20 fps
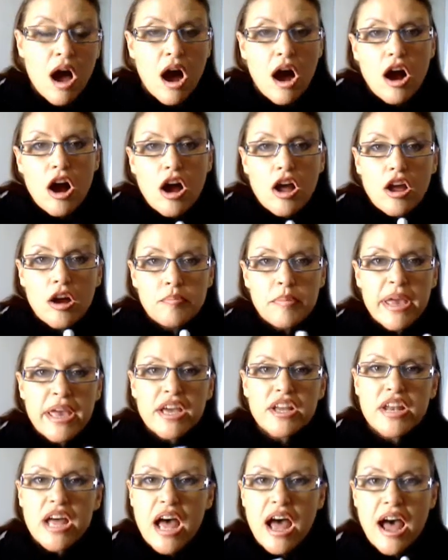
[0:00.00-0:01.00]
Hi, I'm
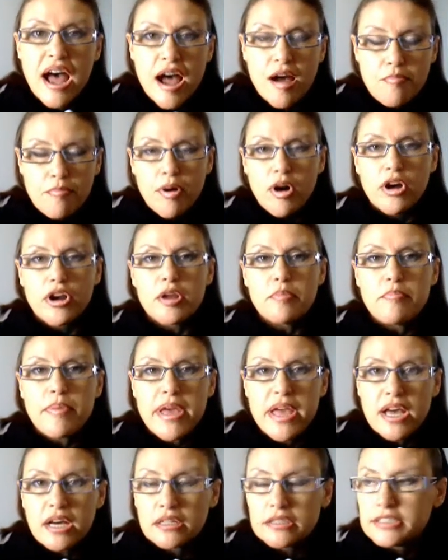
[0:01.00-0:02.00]
here to harp on
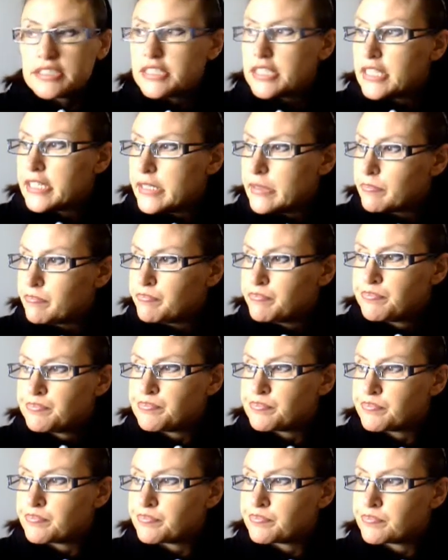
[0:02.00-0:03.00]
about
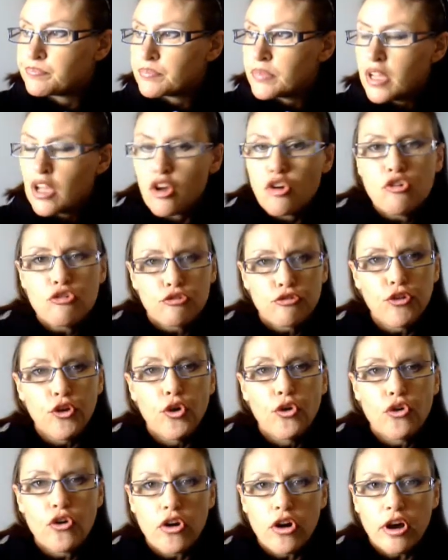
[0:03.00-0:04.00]

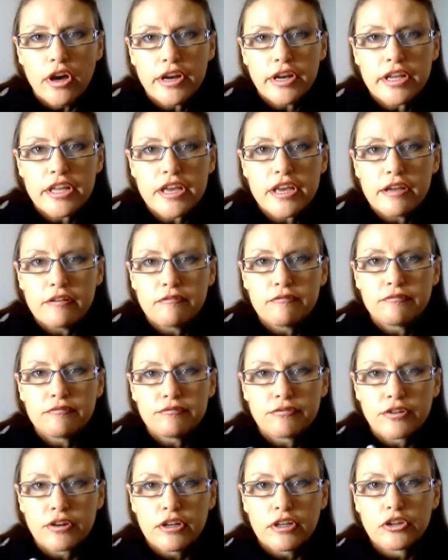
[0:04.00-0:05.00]
fluoride again
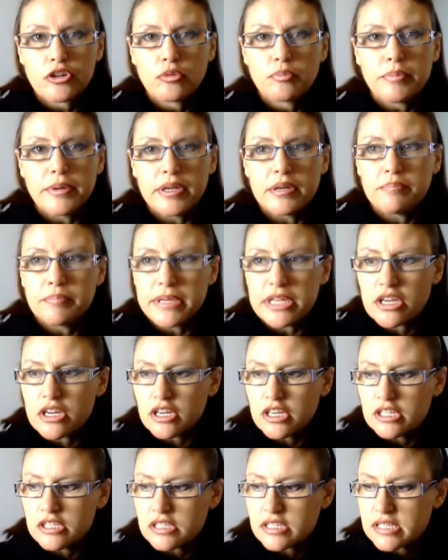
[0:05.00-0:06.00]
for a little bit
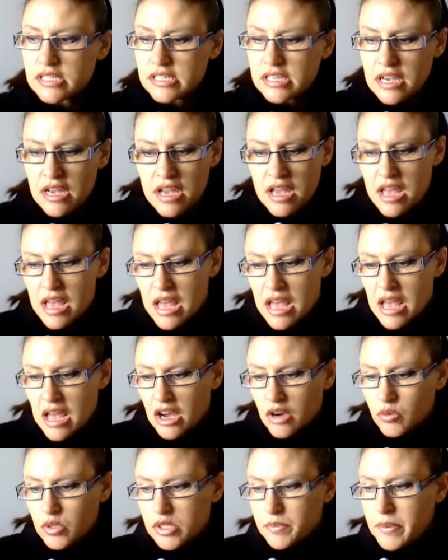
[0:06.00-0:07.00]
because
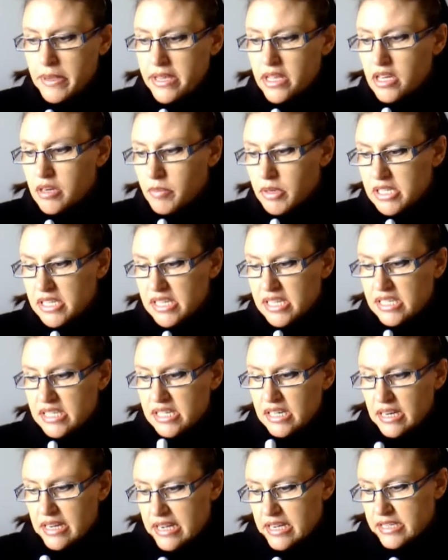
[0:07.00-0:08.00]
I was speaking to my
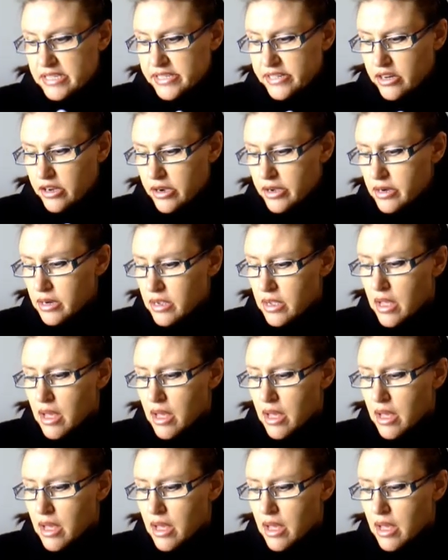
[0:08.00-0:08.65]
sister last night